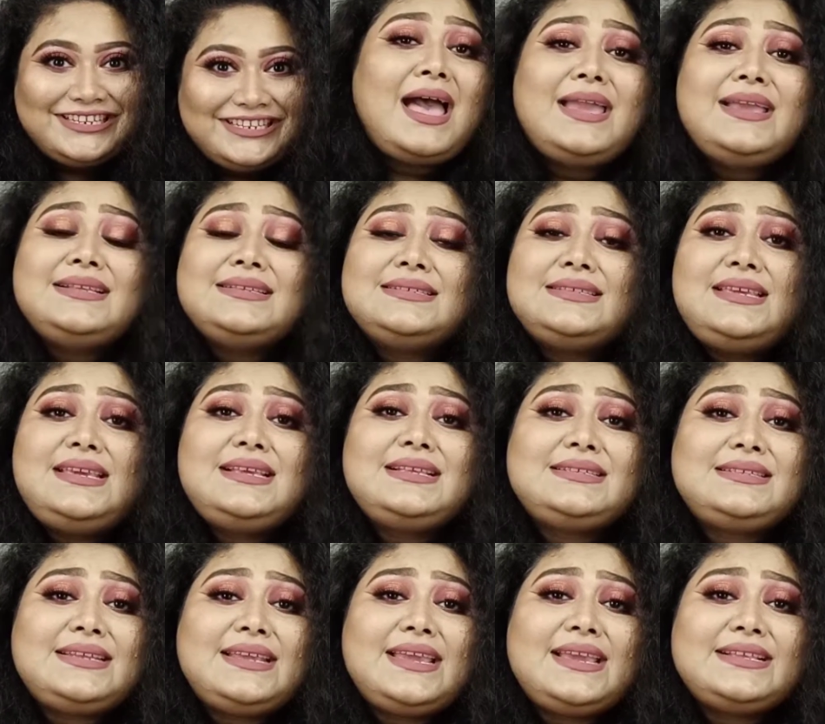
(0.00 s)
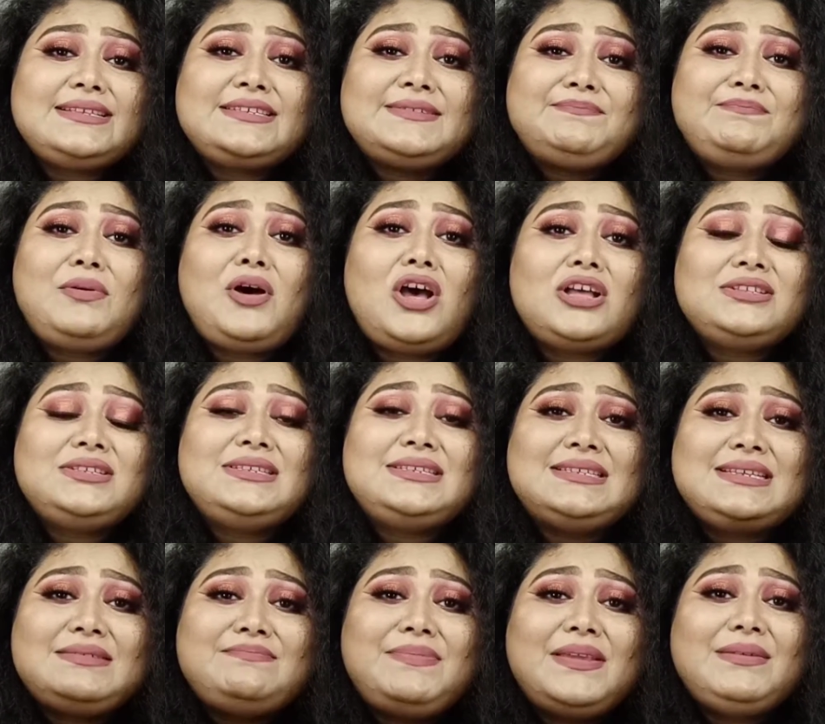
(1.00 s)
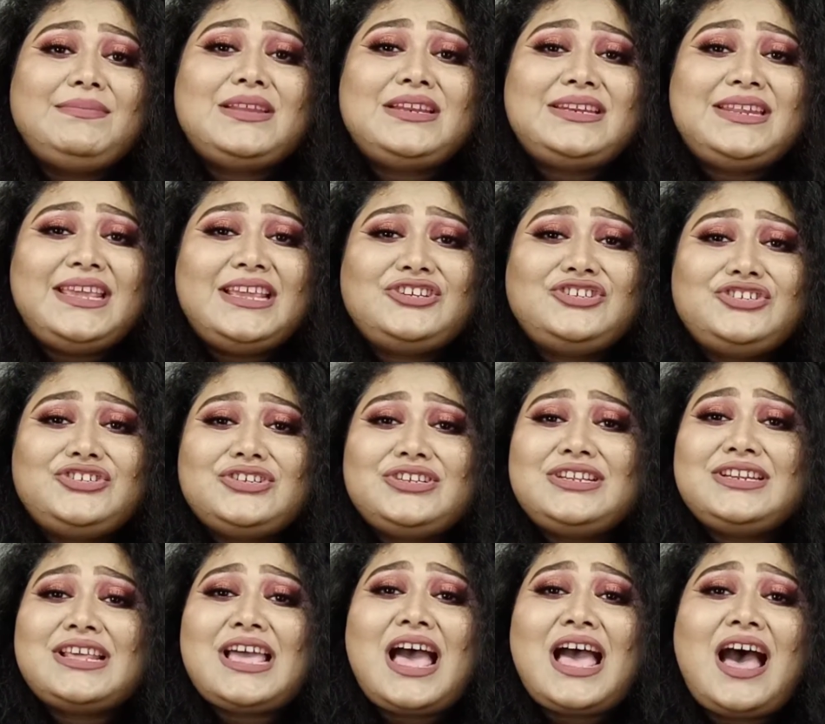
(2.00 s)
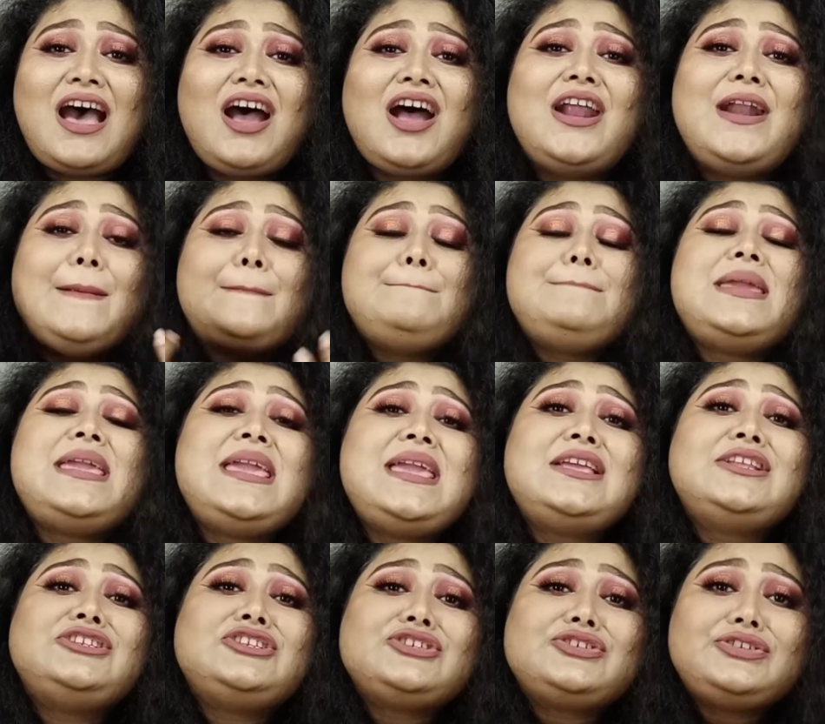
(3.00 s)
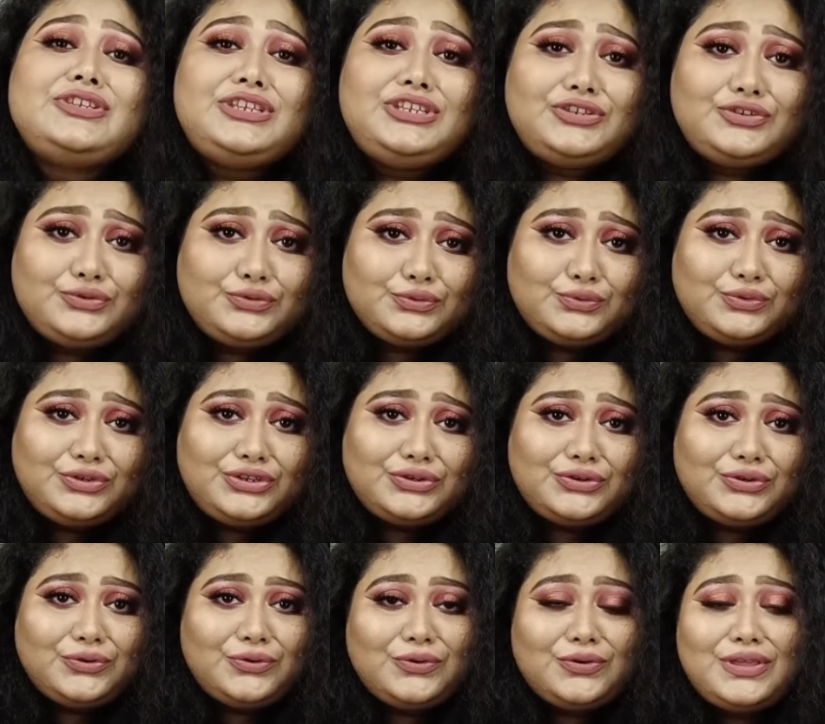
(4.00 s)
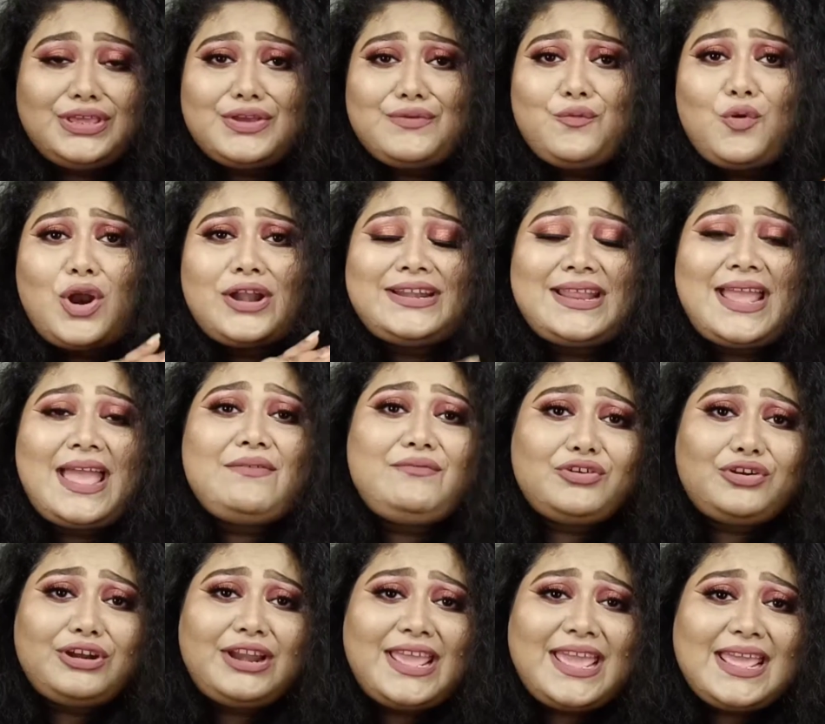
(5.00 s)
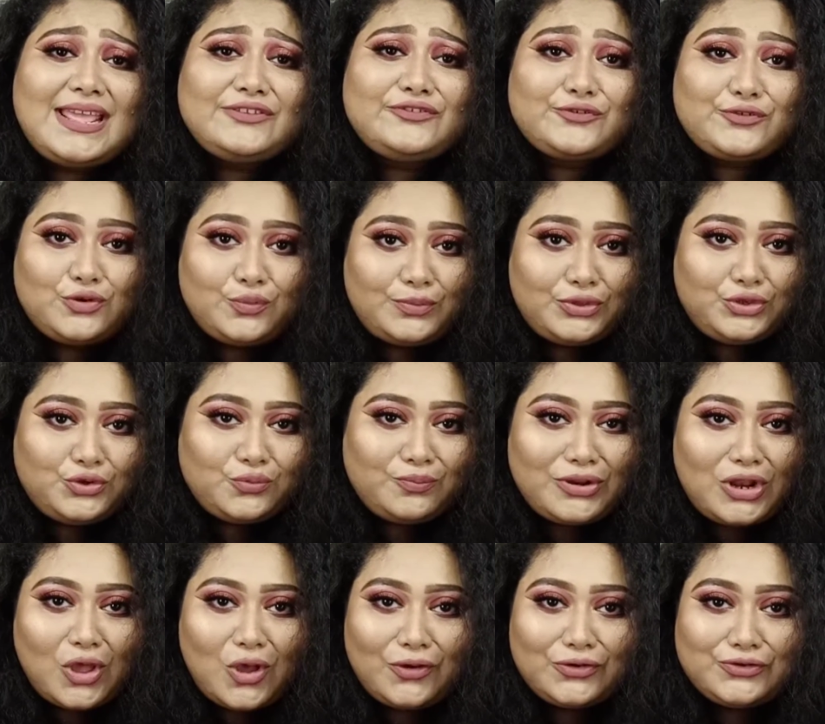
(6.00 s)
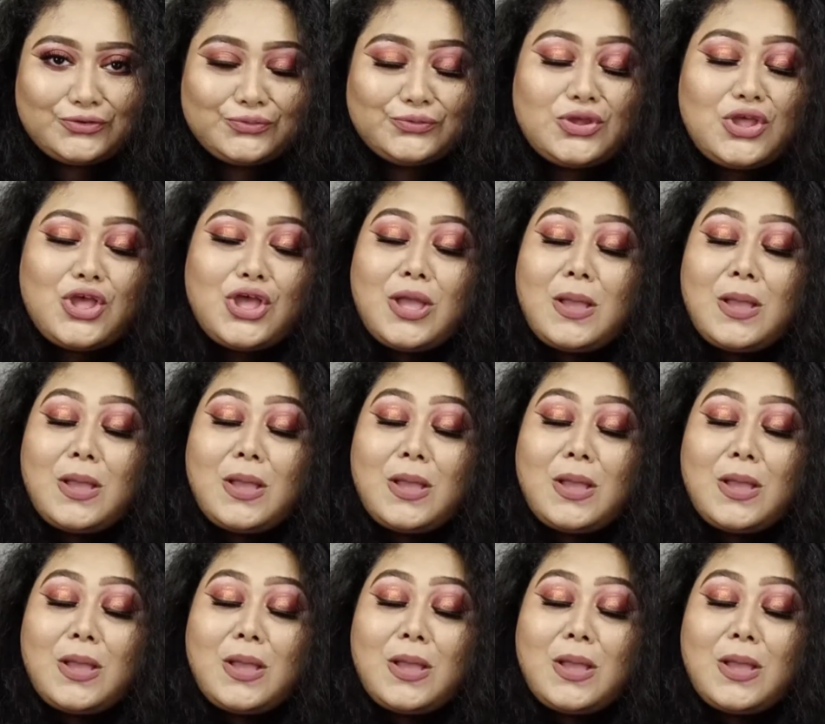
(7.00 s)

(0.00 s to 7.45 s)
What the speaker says: Guys, these days spots and pigmentation are a major issue, you know, whatever age group you belong to.